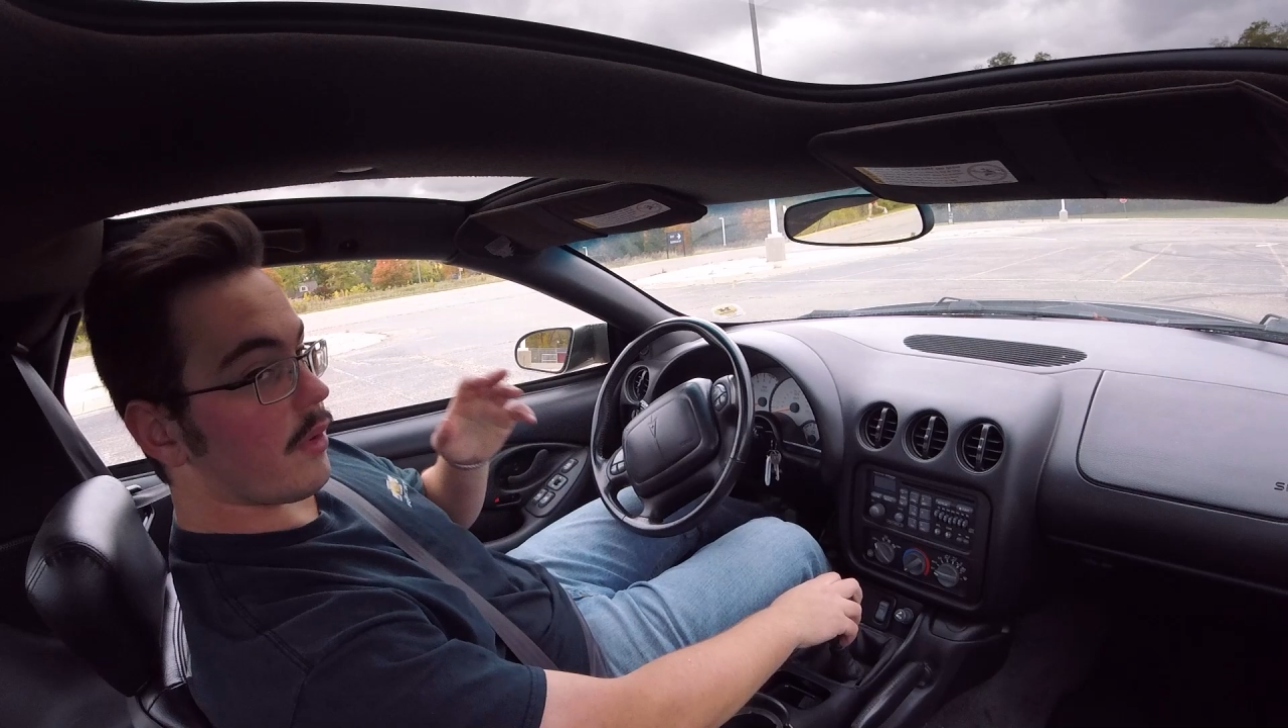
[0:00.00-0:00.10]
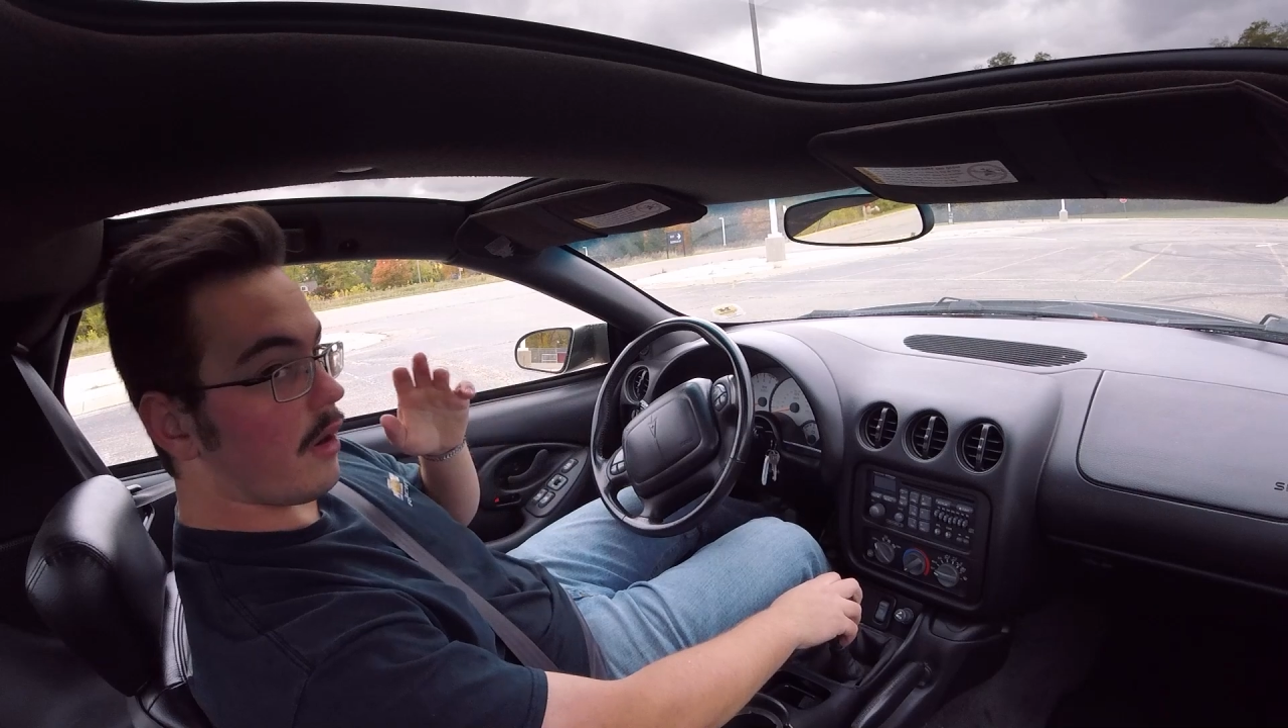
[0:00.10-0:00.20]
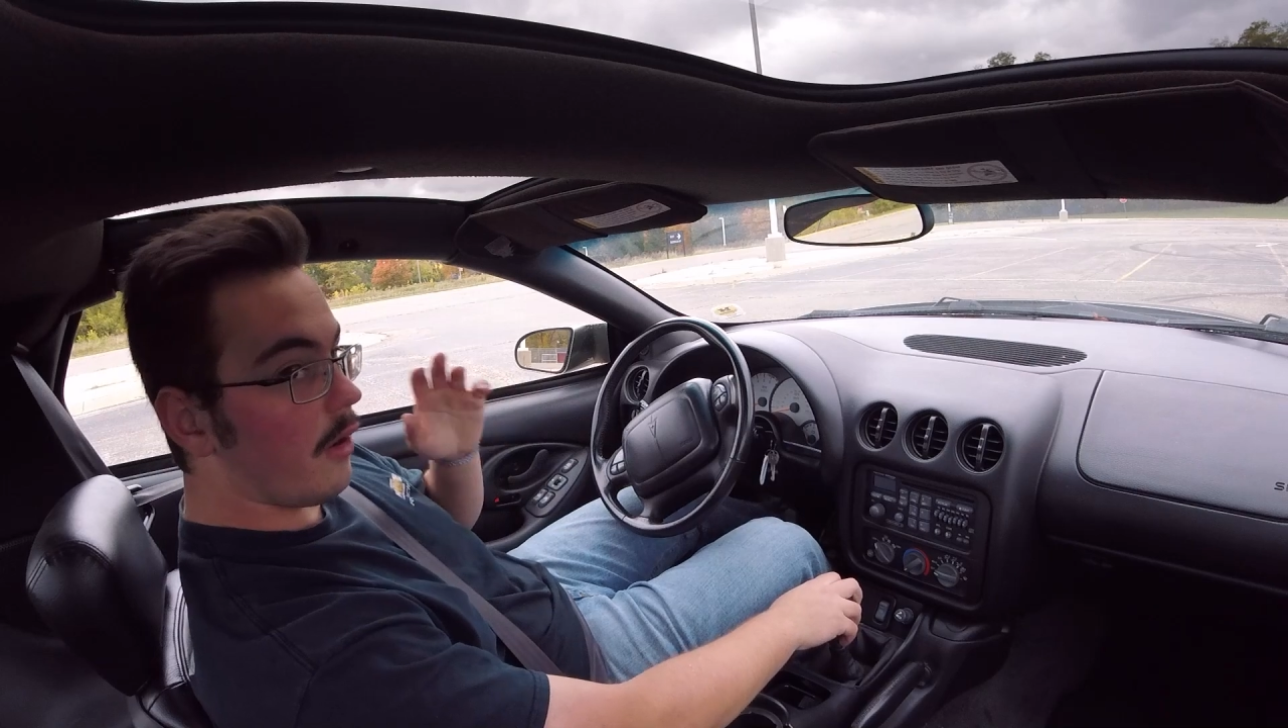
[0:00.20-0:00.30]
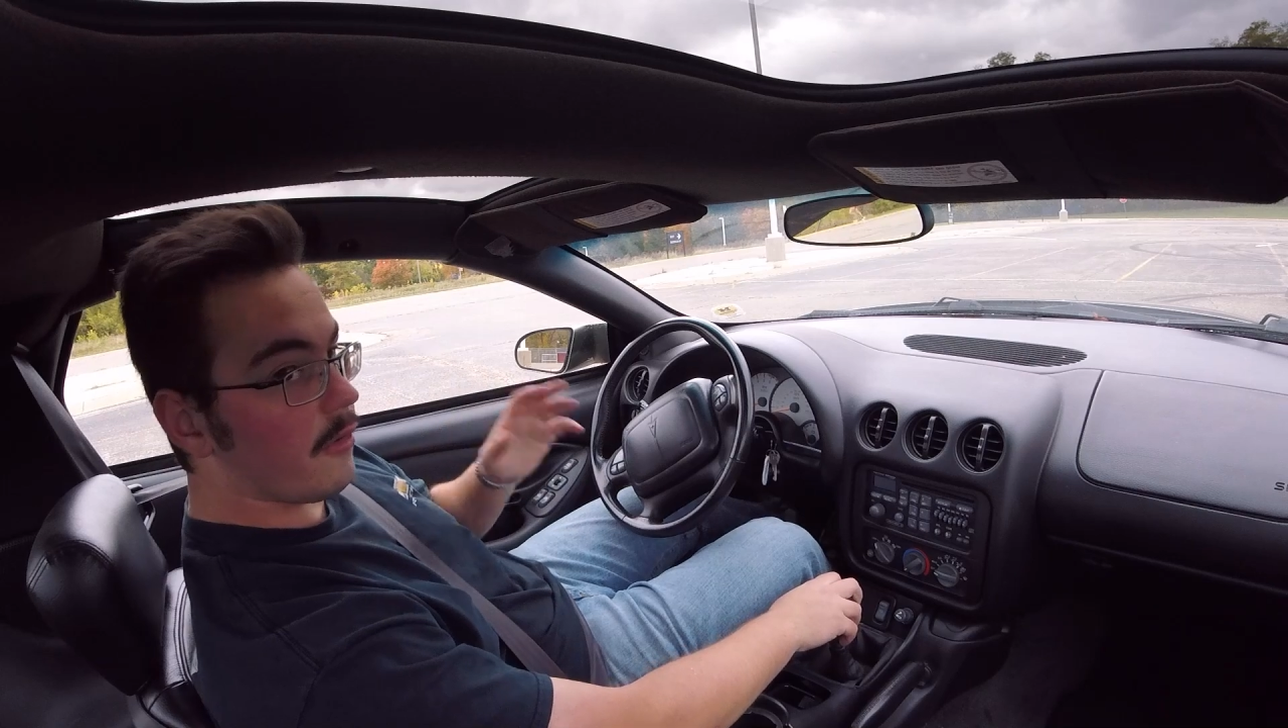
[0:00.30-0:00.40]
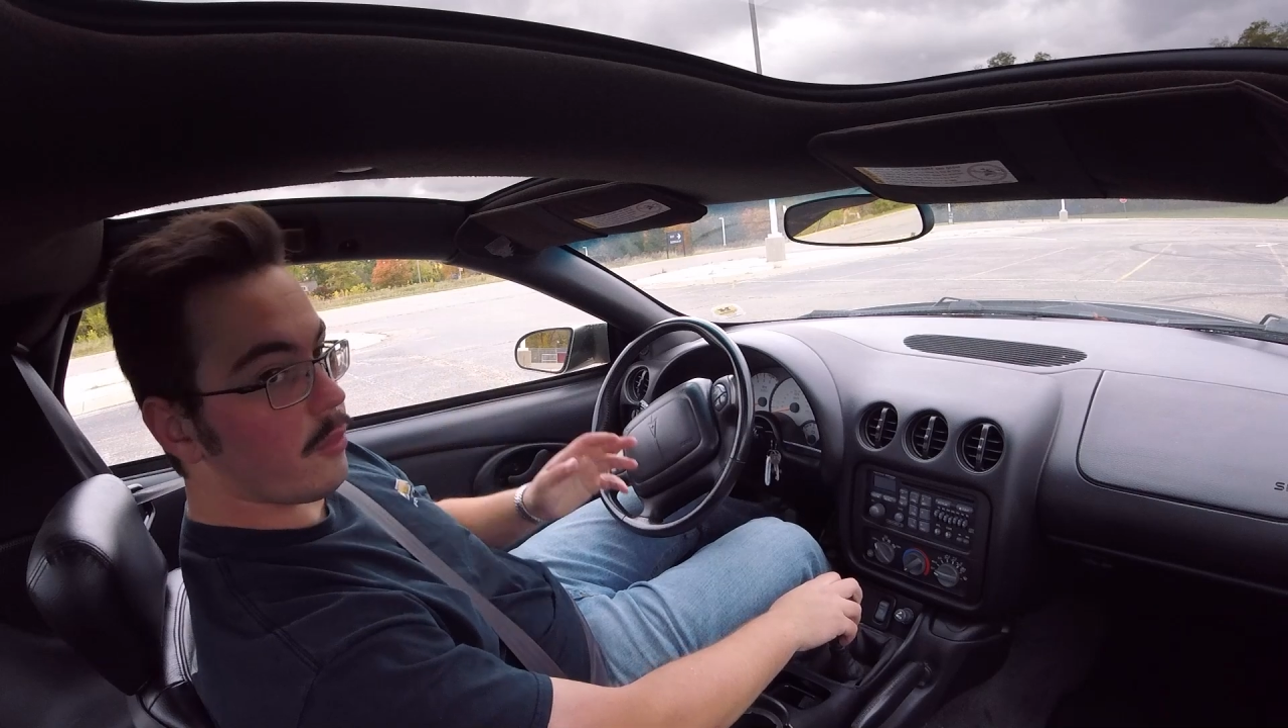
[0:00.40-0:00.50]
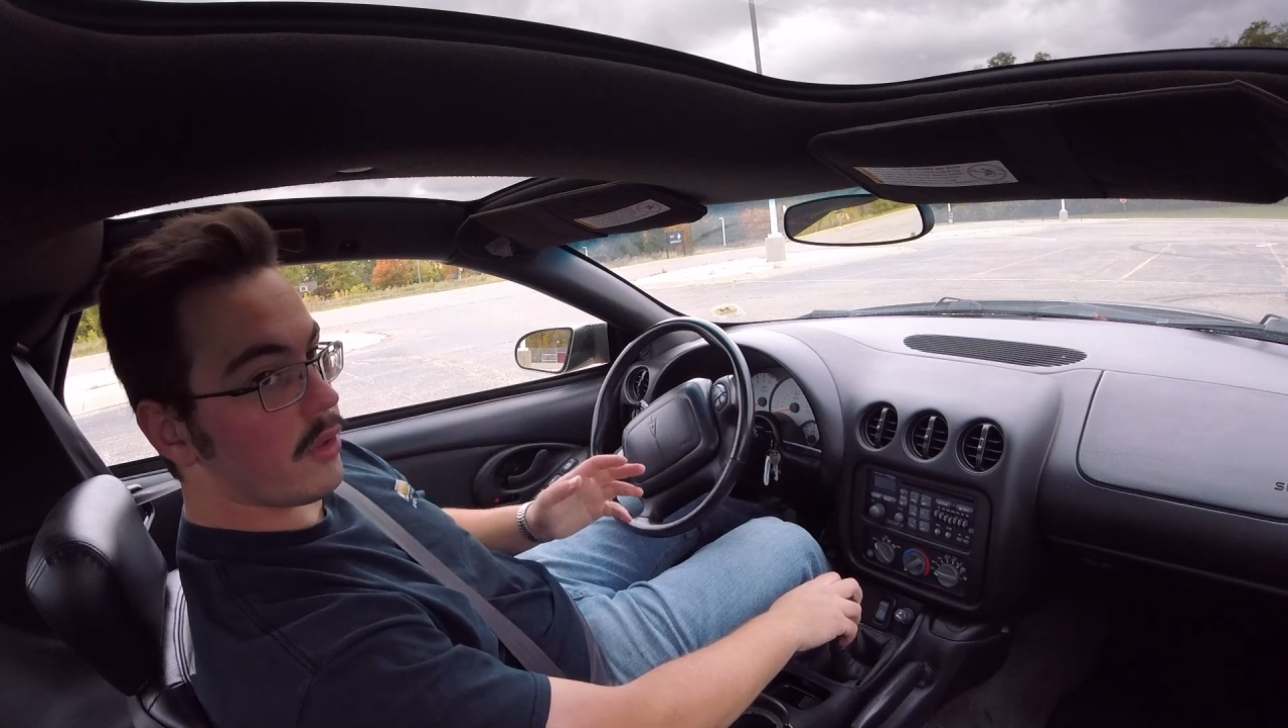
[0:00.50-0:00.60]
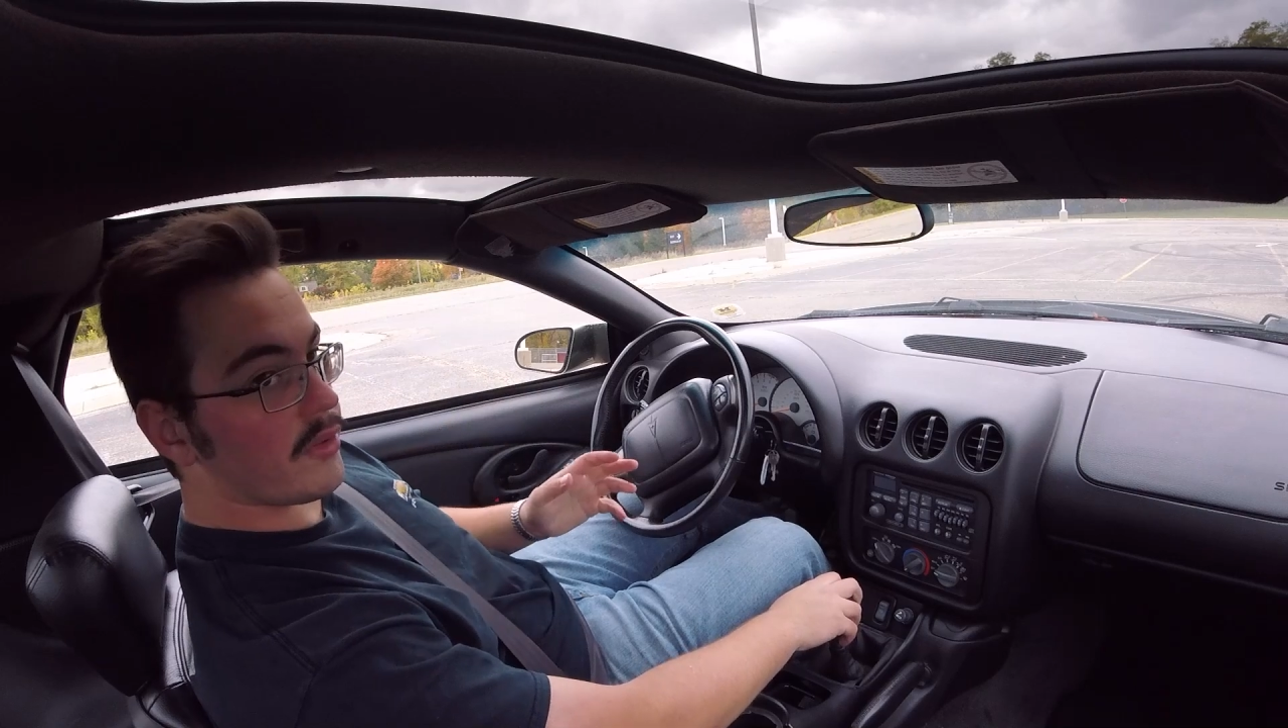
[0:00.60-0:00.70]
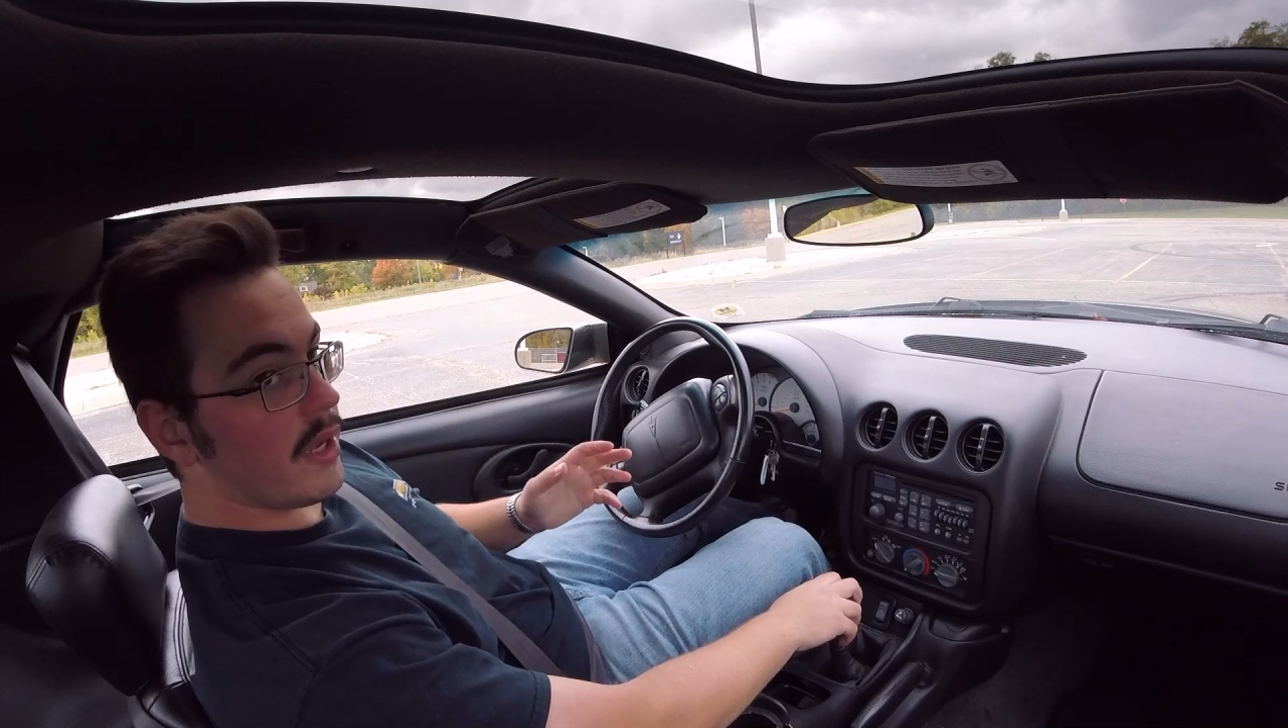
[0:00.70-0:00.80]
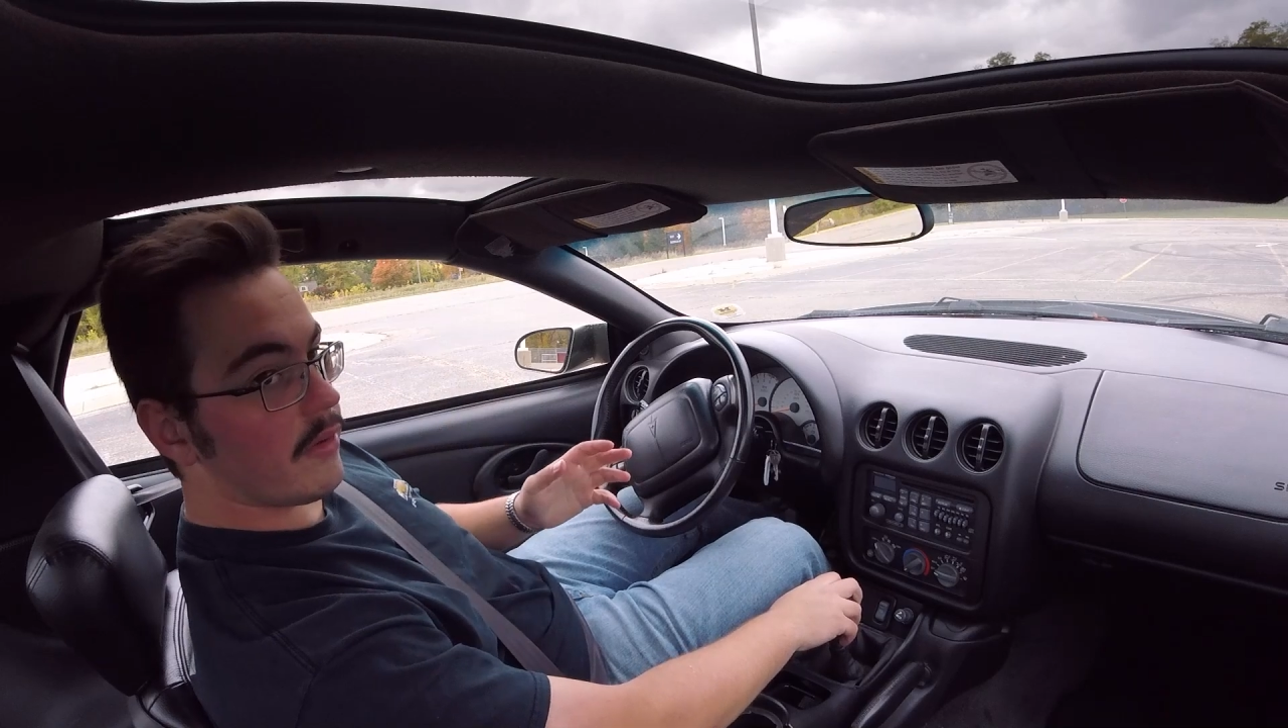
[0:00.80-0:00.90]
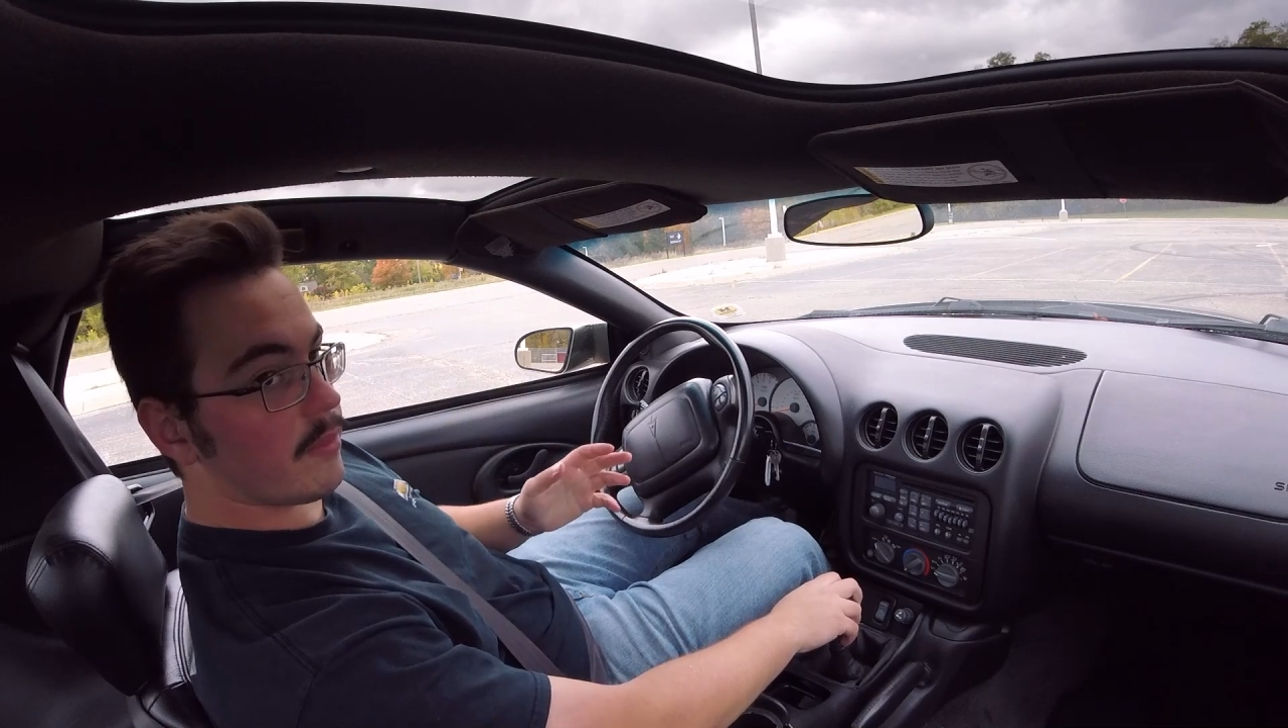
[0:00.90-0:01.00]

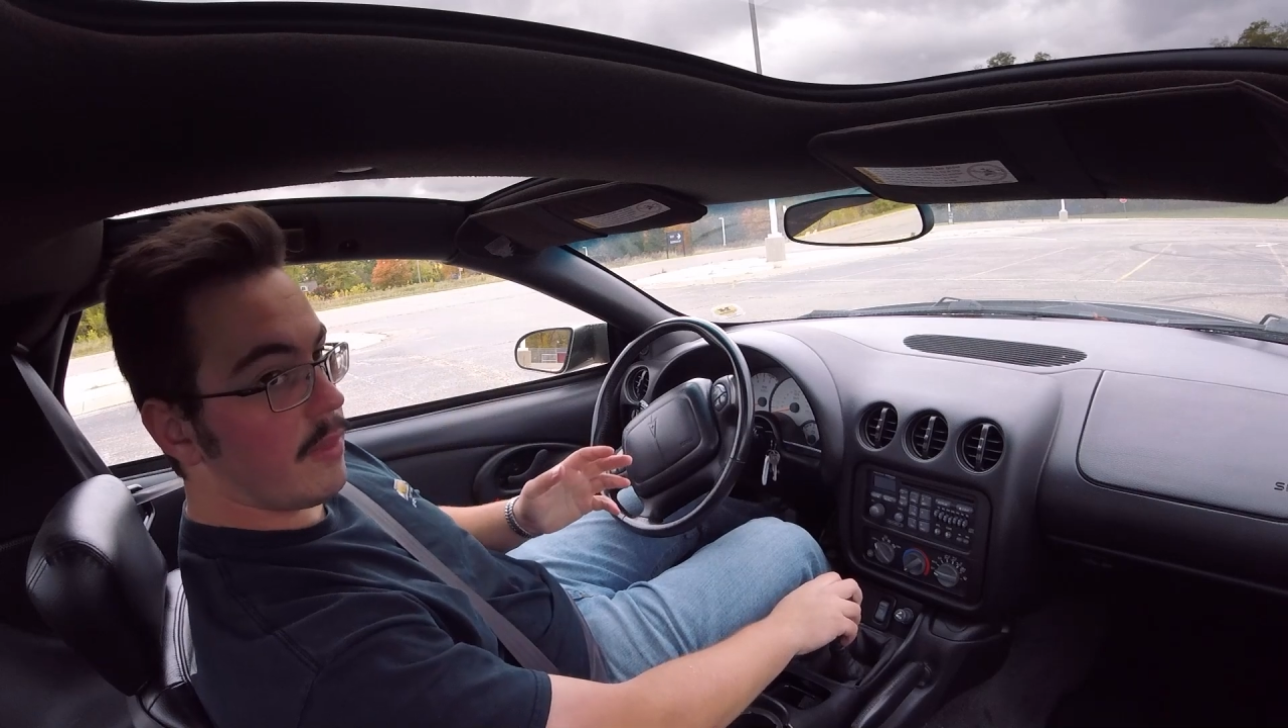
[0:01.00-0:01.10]
101,000